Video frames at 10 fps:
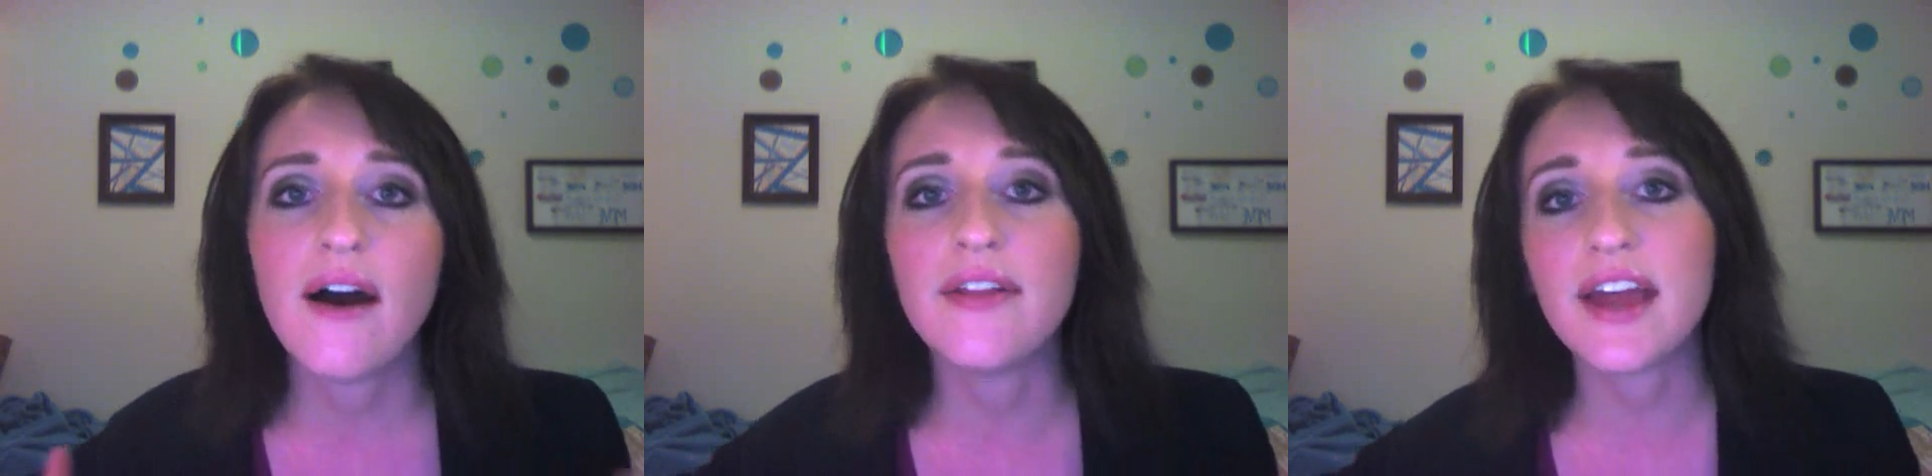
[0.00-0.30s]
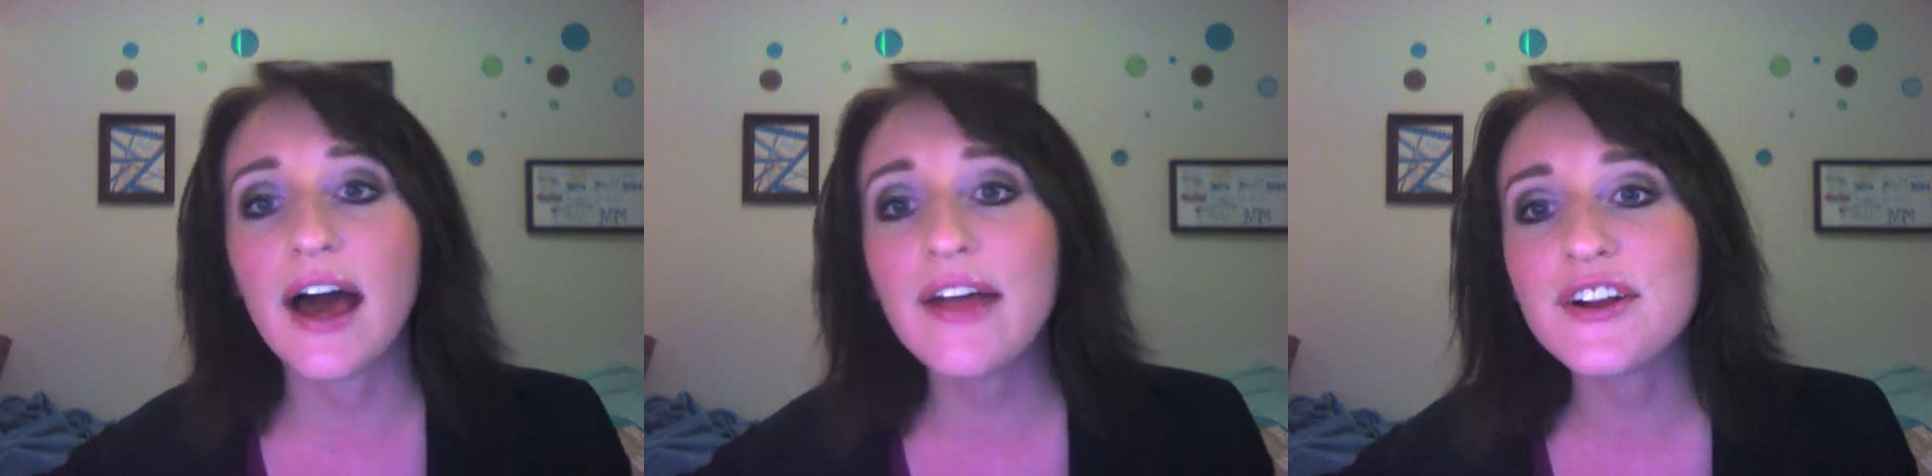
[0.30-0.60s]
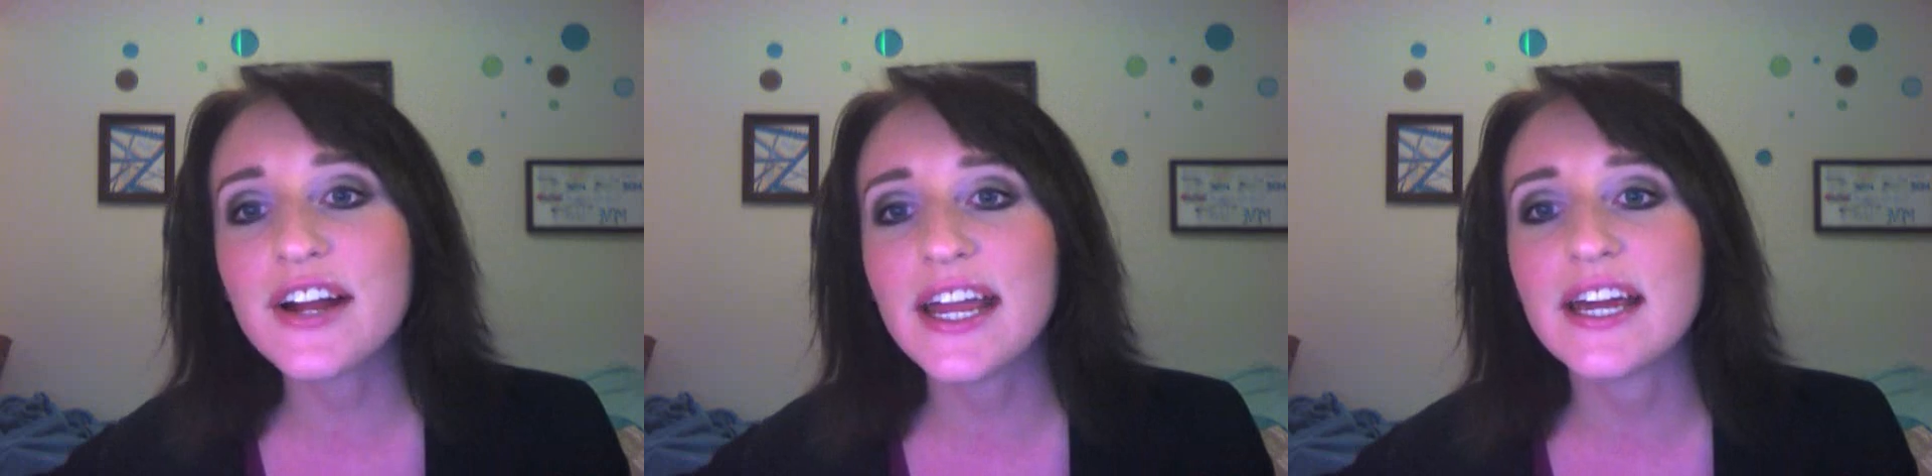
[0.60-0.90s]
On the
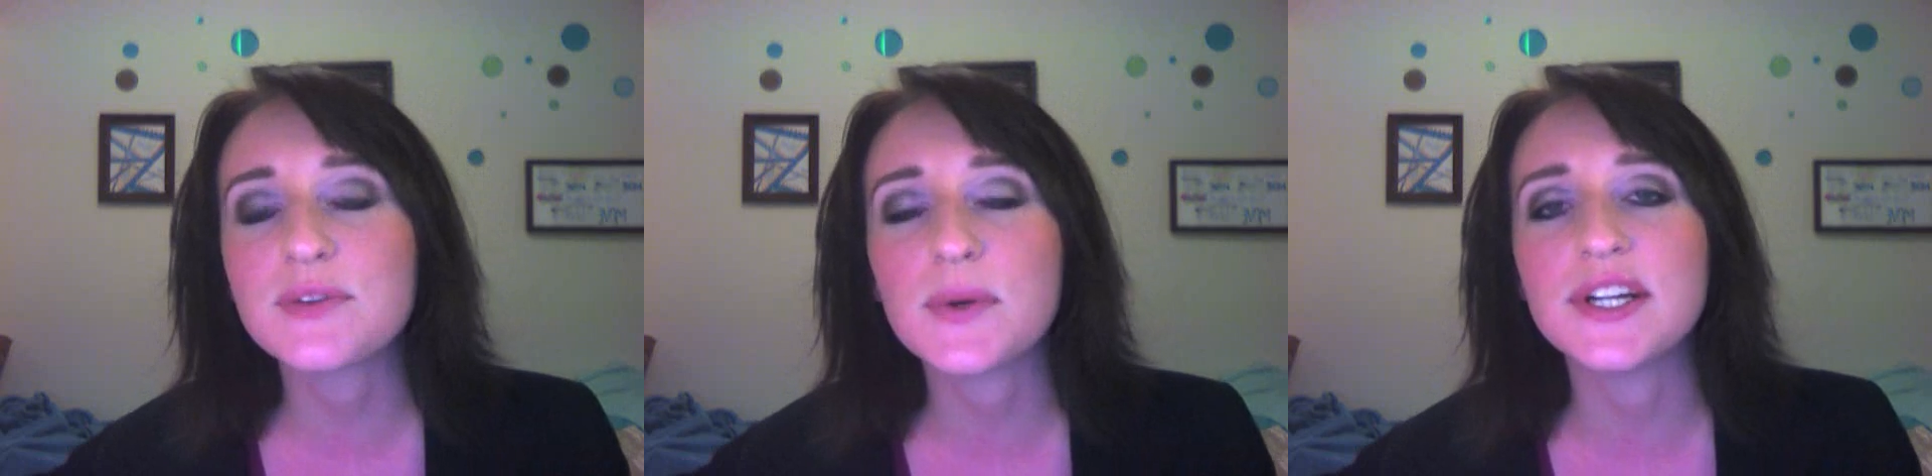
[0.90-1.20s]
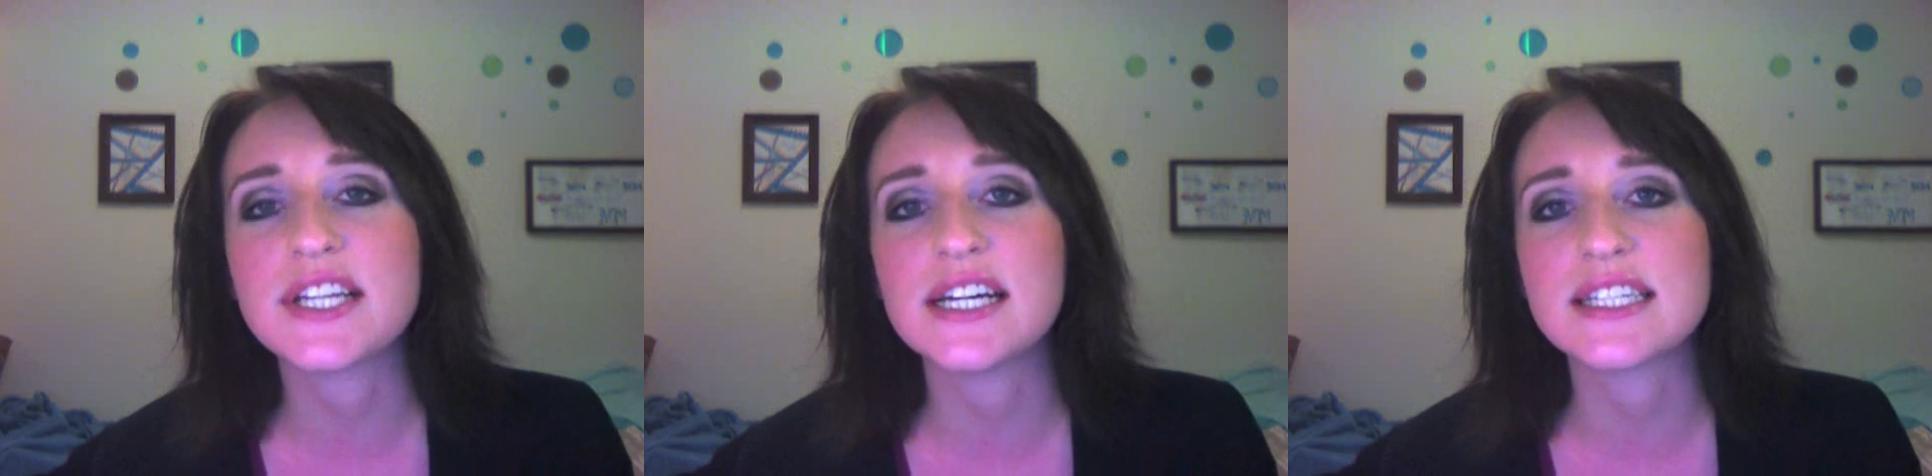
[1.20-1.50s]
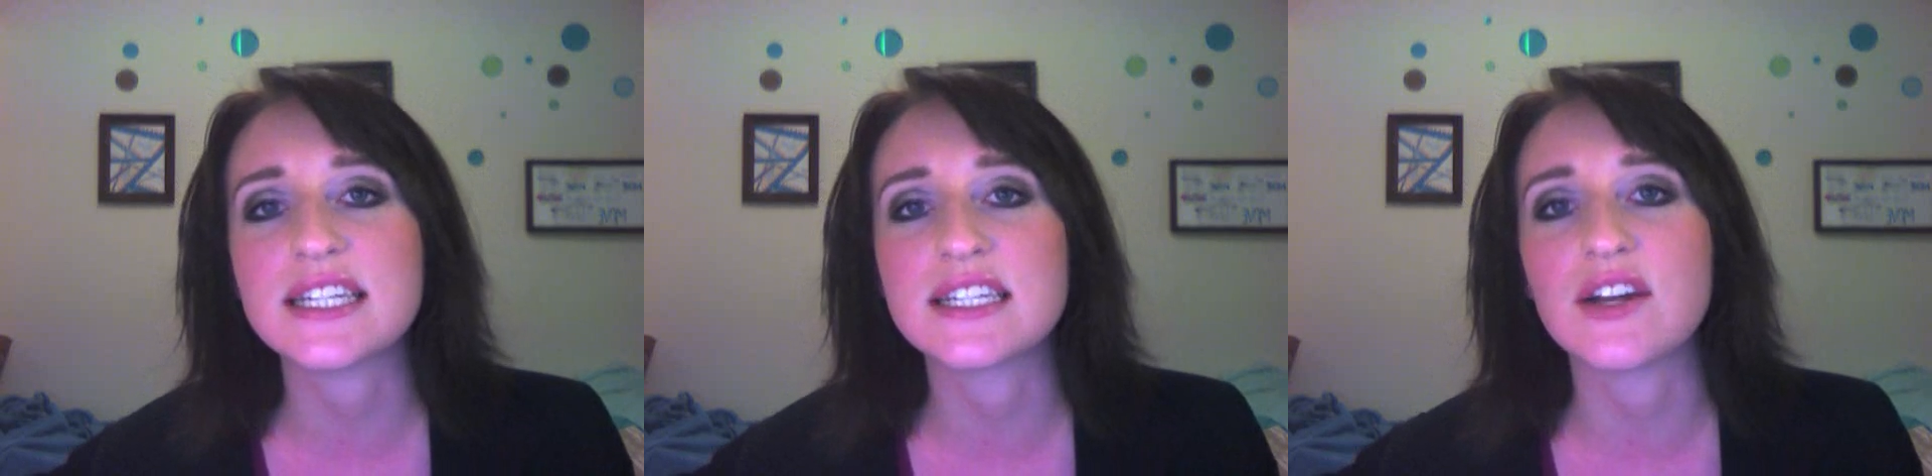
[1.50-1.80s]
other hand, what it
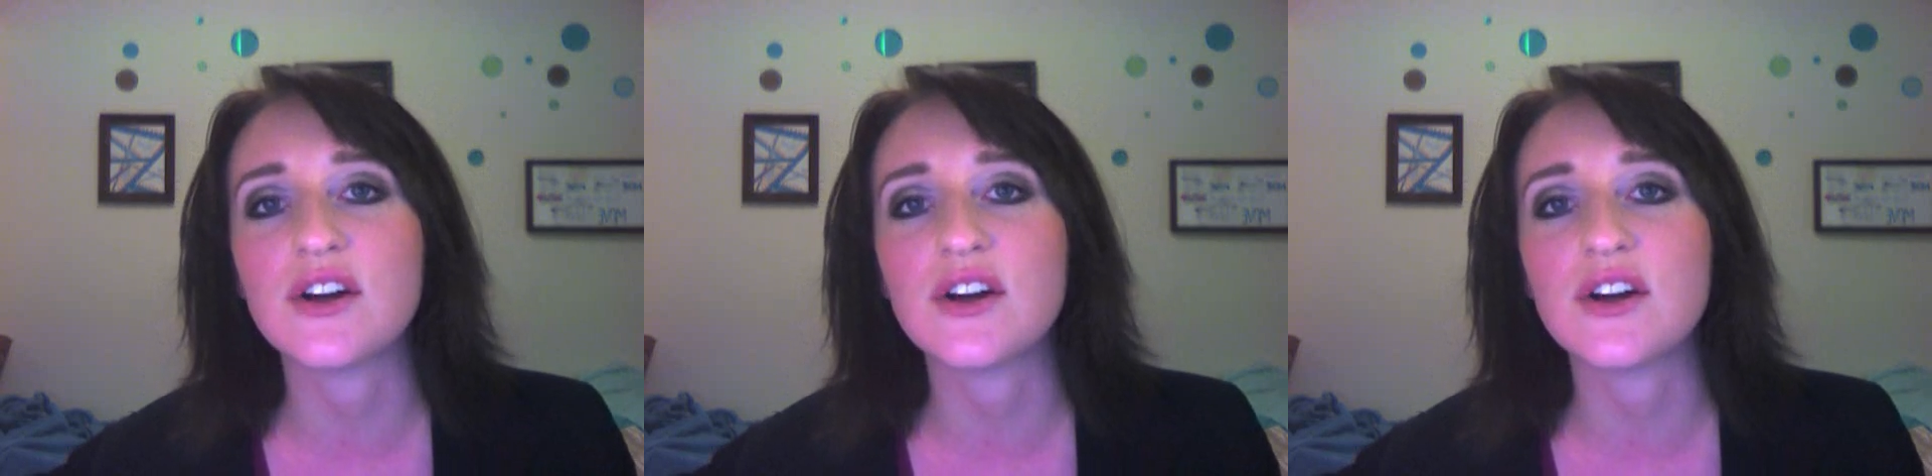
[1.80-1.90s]
does is it